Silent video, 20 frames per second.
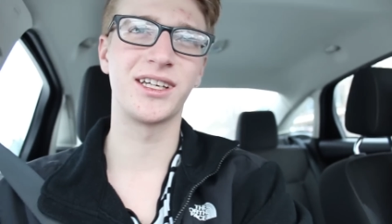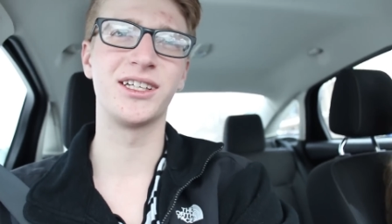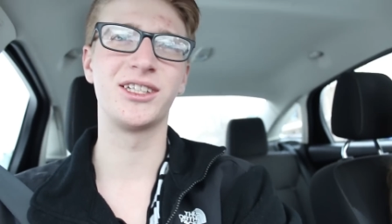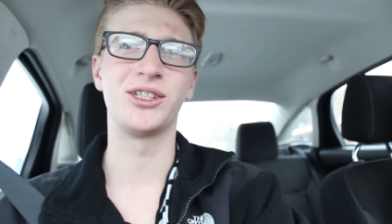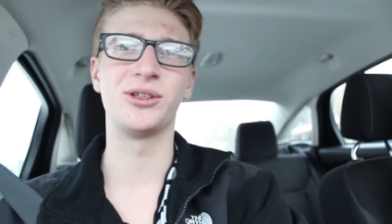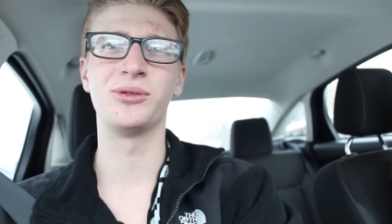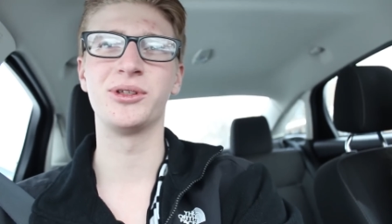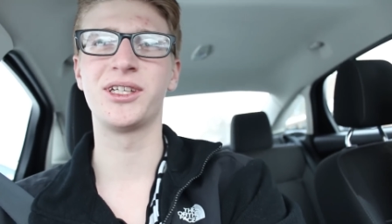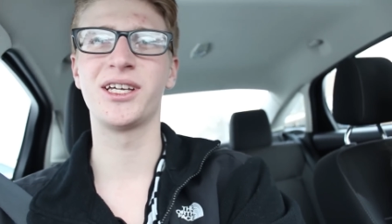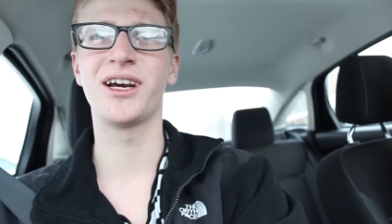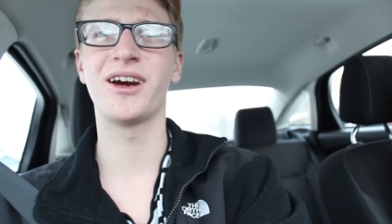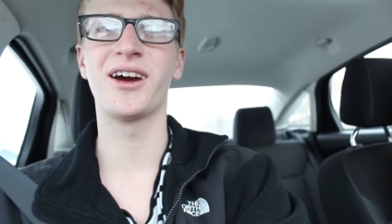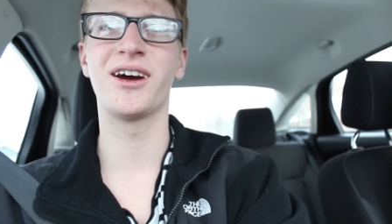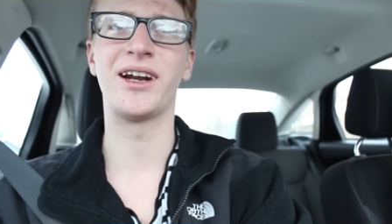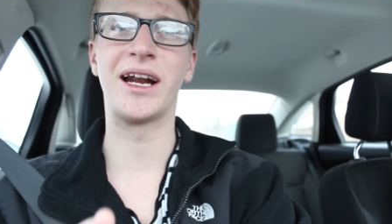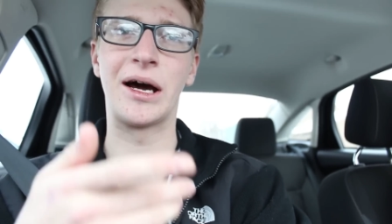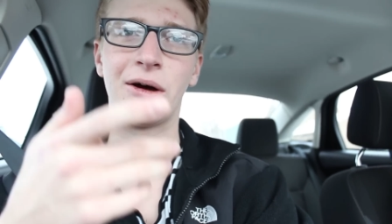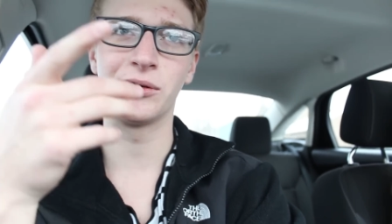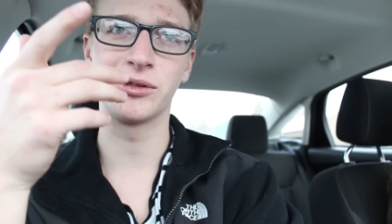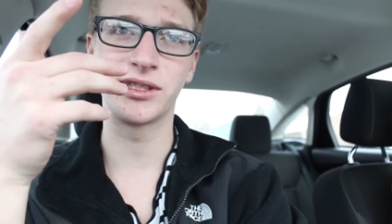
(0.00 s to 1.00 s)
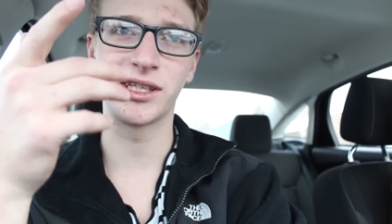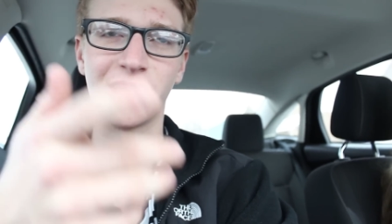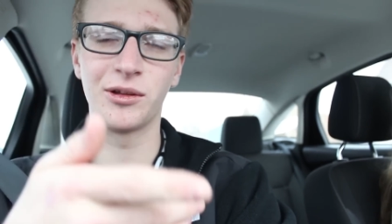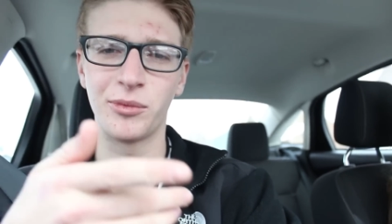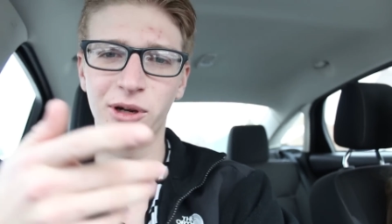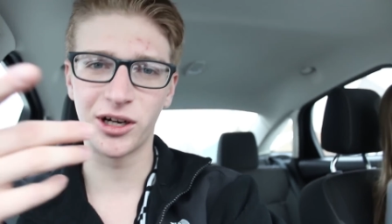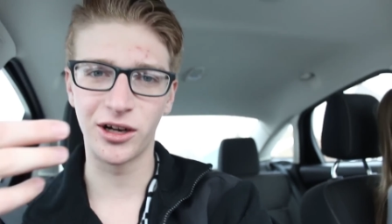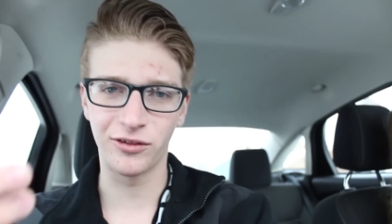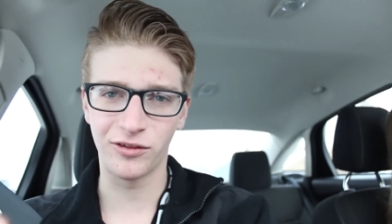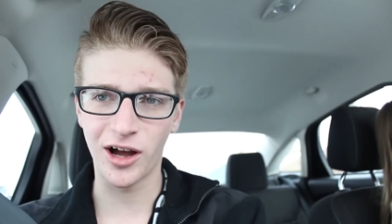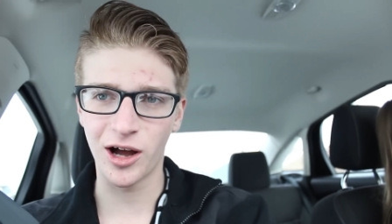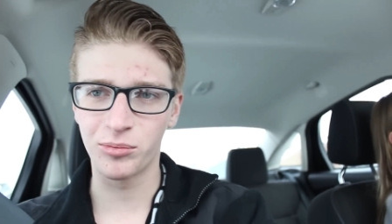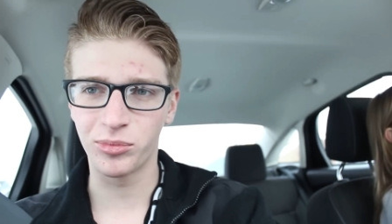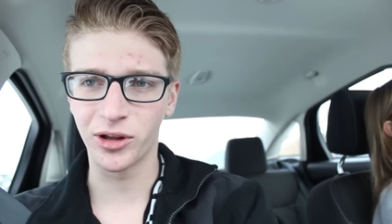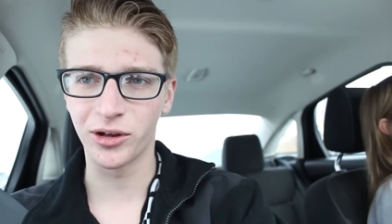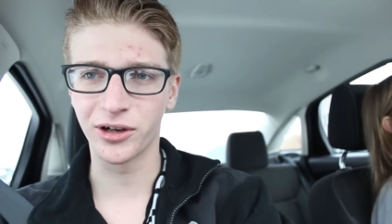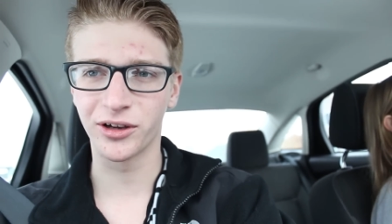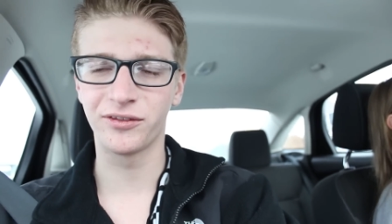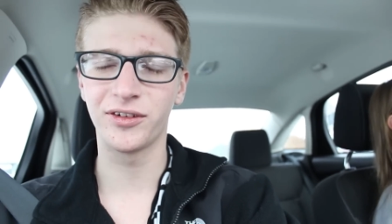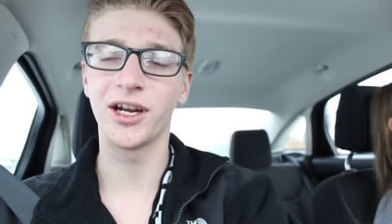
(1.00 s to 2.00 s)
said she was here and I was in the middle of
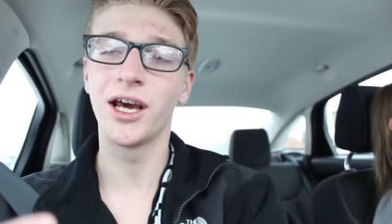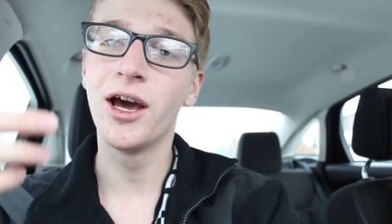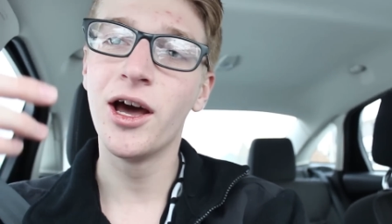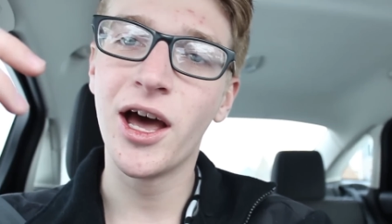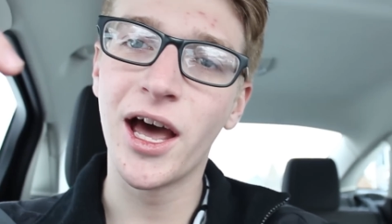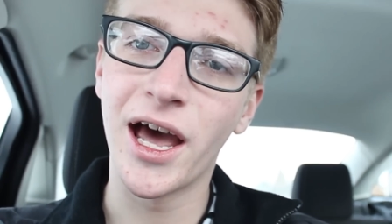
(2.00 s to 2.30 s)
uploading video.